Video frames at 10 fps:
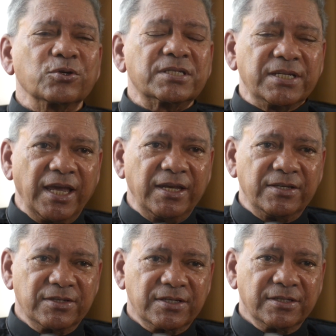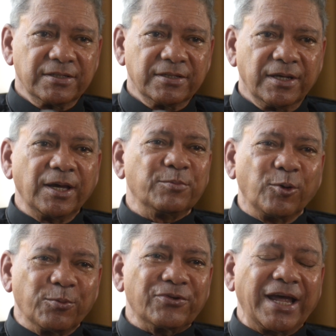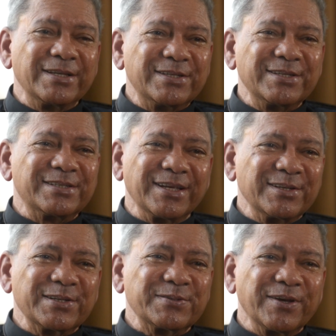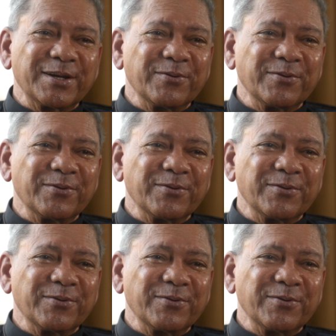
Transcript: stains. Pope Francis tells us very